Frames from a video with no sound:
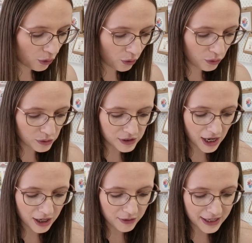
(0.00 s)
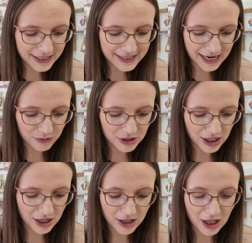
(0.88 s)
Also down
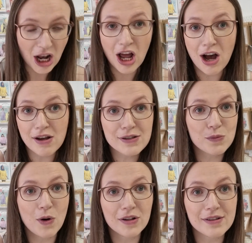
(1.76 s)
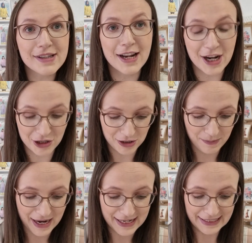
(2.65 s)
to the last ones, and I
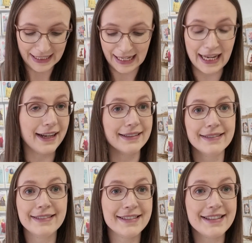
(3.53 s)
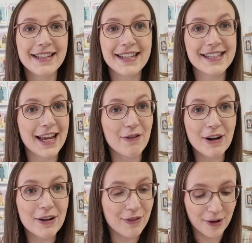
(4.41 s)
just basically need to get
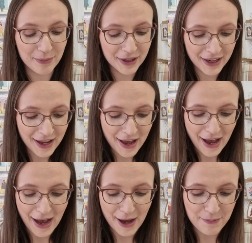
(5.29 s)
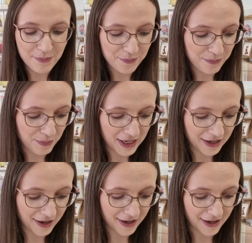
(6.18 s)
rid of them,
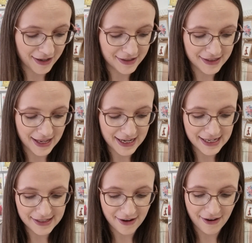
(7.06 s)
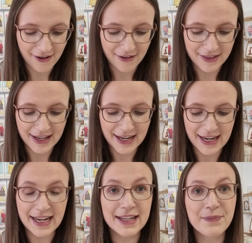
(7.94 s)
because these are
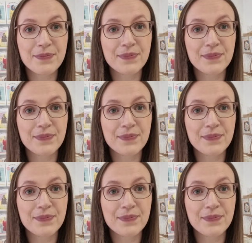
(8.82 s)
the